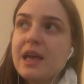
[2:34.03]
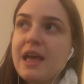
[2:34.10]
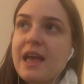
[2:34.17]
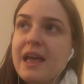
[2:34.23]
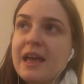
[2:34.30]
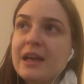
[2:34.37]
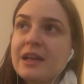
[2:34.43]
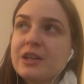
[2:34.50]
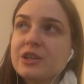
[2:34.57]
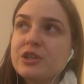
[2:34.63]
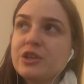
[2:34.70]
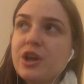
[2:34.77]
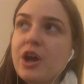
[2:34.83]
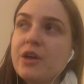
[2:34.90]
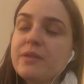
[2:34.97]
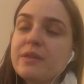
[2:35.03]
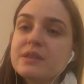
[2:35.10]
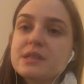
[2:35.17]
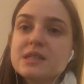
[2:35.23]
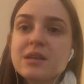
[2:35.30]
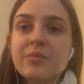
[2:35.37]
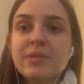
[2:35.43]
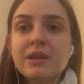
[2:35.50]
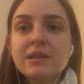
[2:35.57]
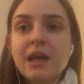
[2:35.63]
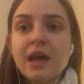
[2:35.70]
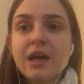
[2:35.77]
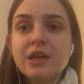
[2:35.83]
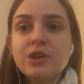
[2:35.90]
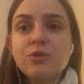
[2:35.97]
And this is something
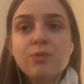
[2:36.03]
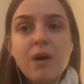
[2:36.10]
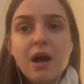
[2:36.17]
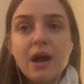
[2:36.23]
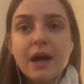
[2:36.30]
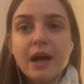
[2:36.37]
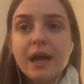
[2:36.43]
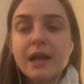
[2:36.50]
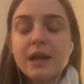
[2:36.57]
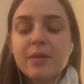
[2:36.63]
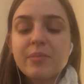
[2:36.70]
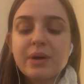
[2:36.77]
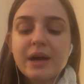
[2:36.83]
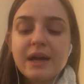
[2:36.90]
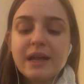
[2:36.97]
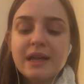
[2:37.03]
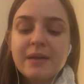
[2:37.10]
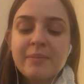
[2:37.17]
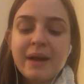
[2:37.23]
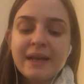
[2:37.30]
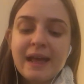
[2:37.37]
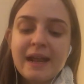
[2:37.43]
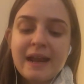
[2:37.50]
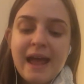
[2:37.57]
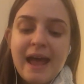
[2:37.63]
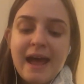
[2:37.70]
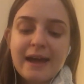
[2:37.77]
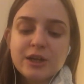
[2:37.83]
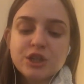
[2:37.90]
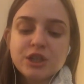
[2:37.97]
that you want, but it might not
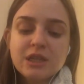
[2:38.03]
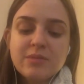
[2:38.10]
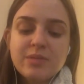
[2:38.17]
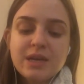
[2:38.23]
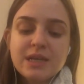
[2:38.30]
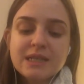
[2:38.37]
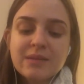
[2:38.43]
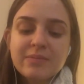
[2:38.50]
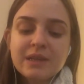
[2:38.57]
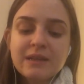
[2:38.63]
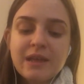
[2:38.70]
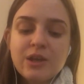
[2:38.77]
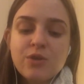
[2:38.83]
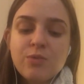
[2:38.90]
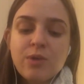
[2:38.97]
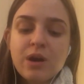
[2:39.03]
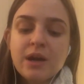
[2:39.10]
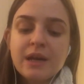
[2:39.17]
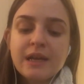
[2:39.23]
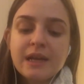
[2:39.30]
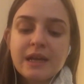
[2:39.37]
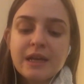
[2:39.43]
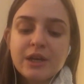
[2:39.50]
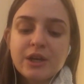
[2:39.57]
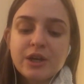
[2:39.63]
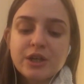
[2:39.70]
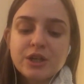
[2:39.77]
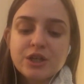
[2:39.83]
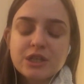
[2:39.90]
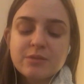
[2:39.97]
actually be something that you want. It
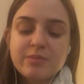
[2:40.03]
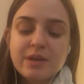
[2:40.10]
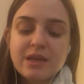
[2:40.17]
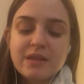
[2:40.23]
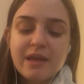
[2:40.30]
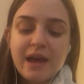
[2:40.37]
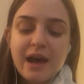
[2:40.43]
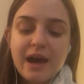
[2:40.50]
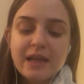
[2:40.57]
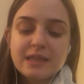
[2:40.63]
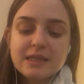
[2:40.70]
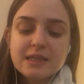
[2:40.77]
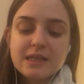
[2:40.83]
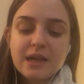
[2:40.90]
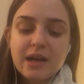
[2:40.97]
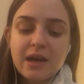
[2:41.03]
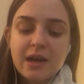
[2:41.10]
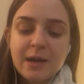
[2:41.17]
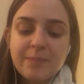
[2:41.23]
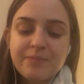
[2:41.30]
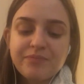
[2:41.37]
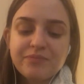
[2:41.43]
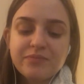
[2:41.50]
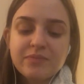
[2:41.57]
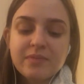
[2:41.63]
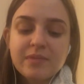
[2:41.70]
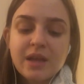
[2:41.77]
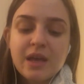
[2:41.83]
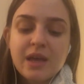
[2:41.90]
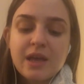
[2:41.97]
could just be that. Um,
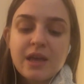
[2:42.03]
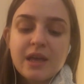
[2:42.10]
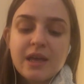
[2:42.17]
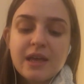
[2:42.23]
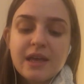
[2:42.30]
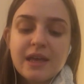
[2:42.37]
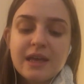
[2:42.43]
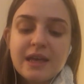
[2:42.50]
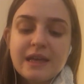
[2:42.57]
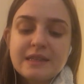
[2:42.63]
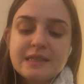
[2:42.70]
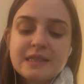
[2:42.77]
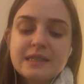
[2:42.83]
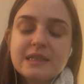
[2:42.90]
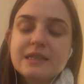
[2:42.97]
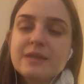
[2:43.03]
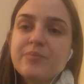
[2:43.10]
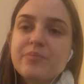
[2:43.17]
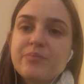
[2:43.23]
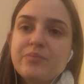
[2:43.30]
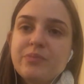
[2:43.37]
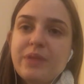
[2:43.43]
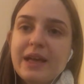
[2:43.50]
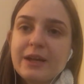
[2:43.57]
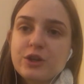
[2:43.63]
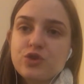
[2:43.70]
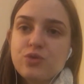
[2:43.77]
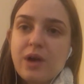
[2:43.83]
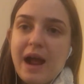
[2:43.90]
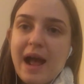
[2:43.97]
it's like a
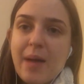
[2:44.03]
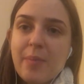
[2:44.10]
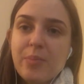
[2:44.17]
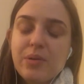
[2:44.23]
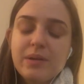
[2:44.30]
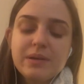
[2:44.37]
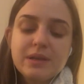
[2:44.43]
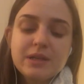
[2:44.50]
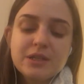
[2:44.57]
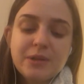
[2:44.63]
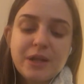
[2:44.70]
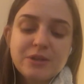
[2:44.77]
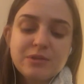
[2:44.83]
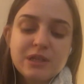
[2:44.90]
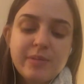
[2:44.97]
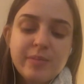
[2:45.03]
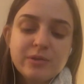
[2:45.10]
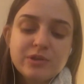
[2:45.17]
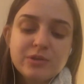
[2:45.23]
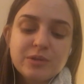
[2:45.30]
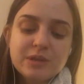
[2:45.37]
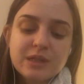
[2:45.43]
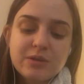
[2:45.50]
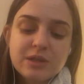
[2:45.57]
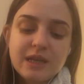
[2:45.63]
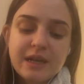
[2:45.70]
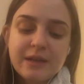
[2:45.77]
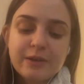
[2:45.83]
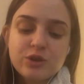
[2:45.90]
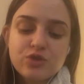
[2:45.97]
trap. So that's what these people do is they're
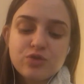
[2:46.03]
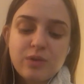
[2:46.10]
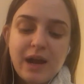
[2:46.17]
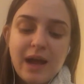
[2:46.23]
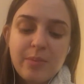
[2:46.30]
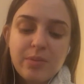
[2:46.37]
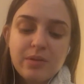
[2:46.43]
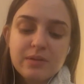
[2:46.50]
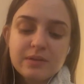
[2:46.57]
setting a trap.